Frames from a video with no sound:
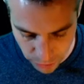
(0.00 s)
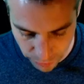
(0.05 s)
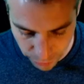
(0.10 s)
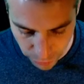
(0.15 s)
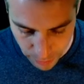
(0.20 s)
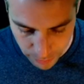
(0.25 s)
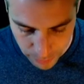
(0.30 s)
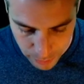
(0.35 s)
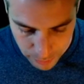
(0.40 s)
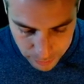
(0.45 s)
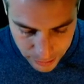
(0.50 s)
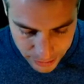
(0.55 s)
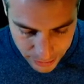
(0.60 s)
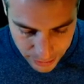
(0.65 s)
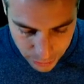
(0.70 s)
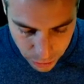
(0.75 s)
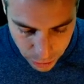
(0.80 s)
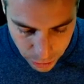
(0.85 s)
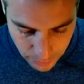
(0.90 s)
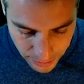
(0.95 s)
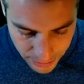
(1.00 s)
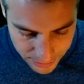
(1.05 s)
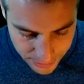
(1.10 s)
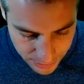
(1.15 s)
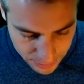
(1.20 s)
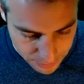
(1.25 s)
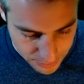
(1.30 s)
for implementing the domains in